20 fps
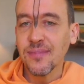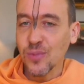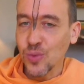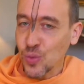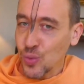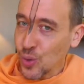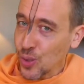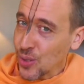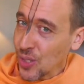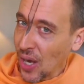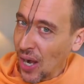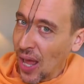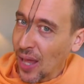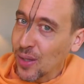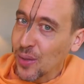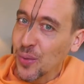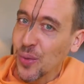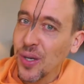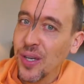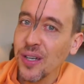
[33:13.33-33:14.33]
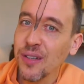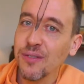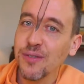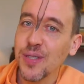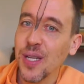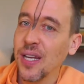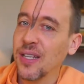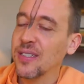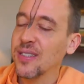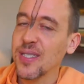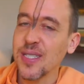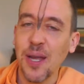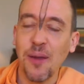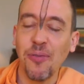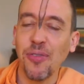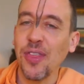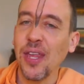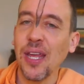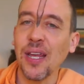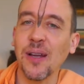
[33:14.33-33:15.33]
So it's another way of saying the same
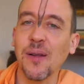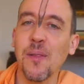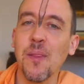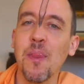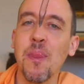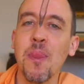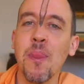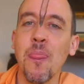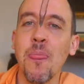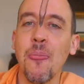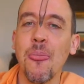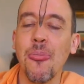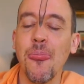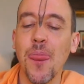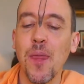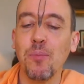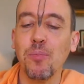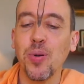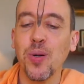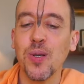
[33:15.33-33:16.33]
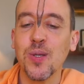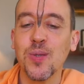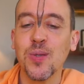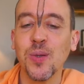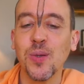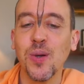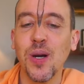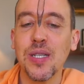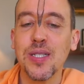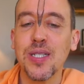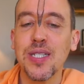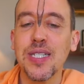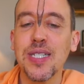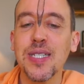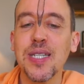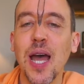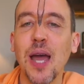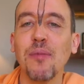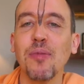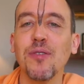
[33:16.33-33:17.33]
thing. The person who has this
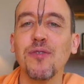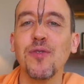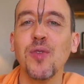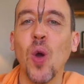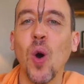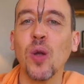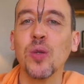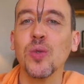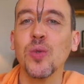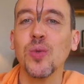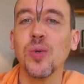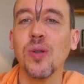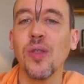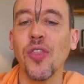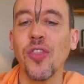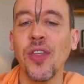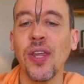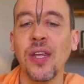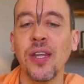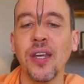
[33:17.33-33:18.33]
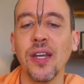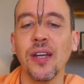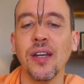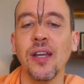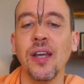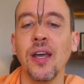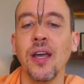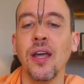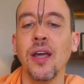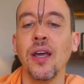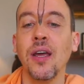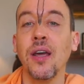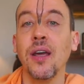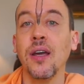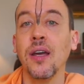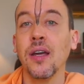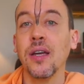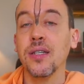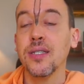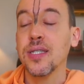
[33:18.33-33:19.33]
type of non-dual thinking
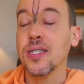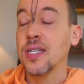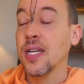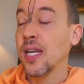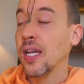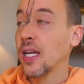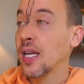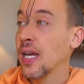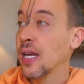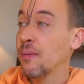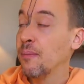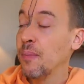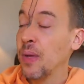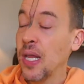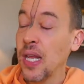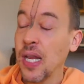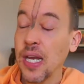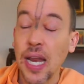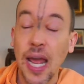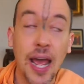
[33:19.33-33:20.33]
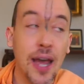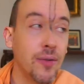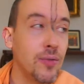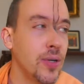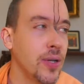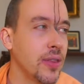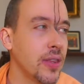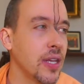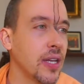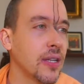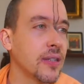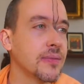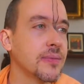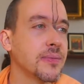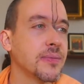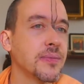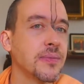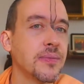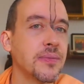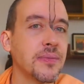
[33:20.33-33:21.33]
is seeing me in everything.
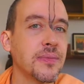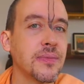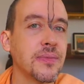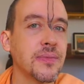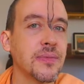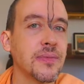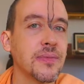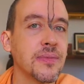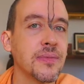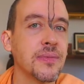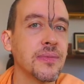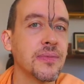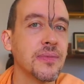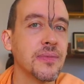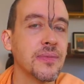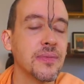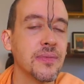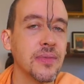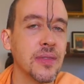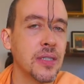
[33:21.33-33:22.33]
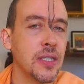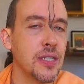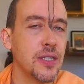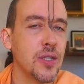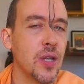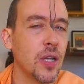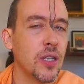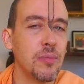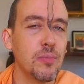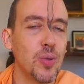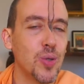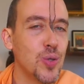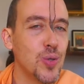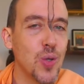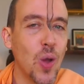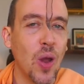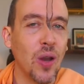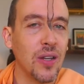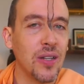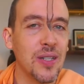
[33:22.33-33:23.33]
This is not
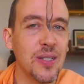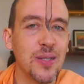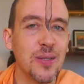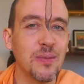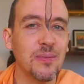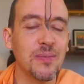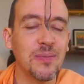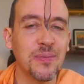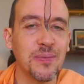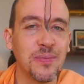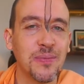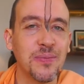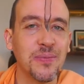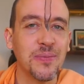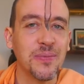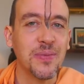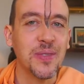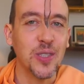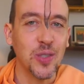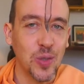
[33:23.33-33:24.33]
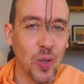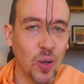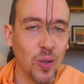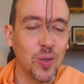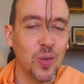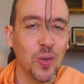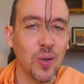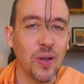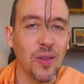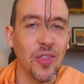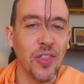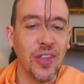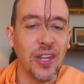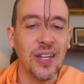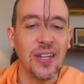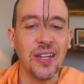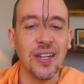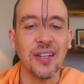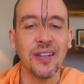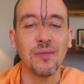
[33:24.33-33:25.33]
impersonalism. It's non-dual
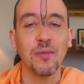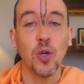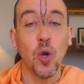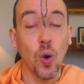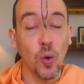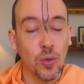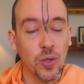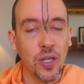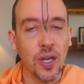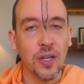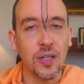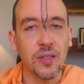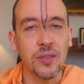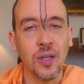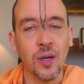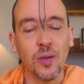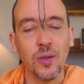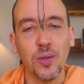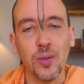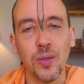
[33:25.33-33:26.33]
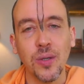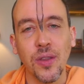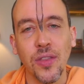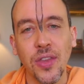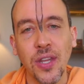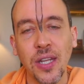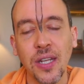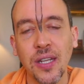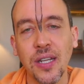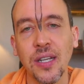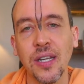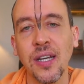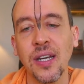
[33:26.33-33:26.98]
thinking, Gaudiya non-dual thinking.